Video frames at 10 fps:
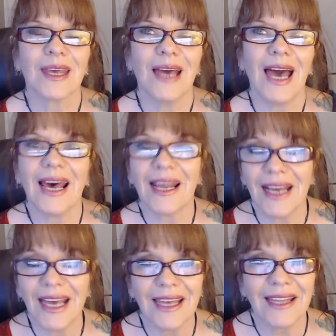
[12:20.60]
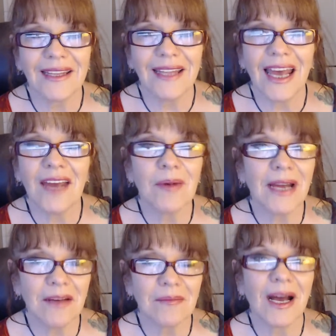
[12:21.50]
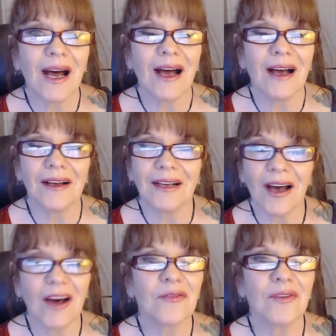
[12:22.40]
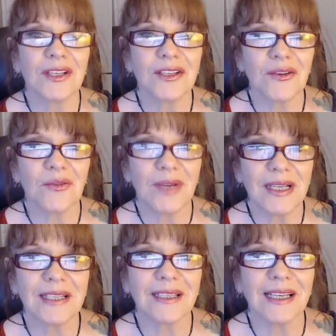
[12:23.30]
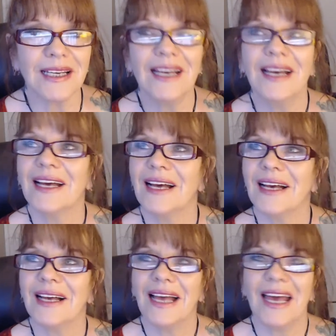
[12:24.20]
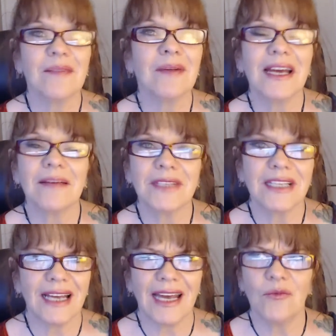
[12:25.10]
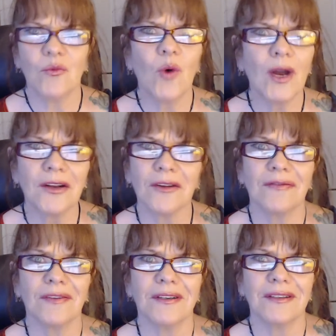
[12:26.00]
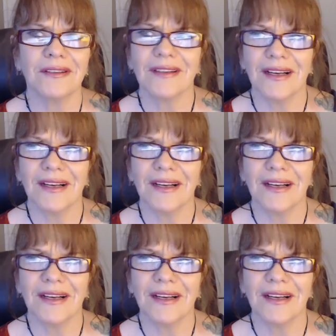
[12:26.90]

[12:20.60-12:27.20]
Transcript: At an Abraham conference recently, Abraham did a wonderful